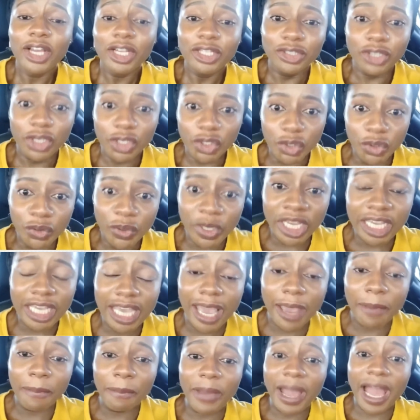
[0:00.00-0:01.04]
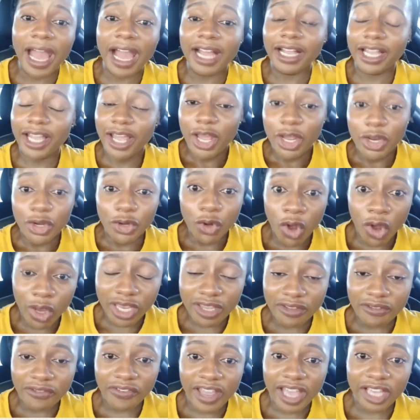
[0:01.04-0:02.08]
The urine came back, no
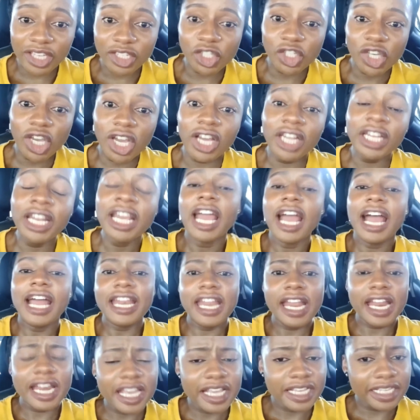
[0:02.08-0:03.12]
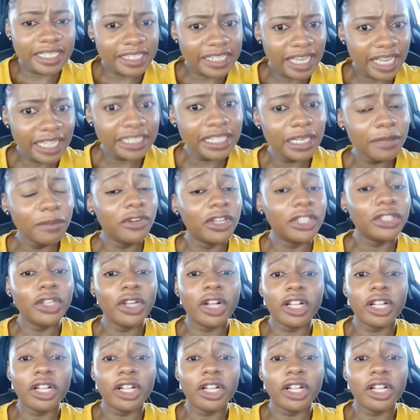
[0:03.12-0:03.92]
infection, and then he sent him for the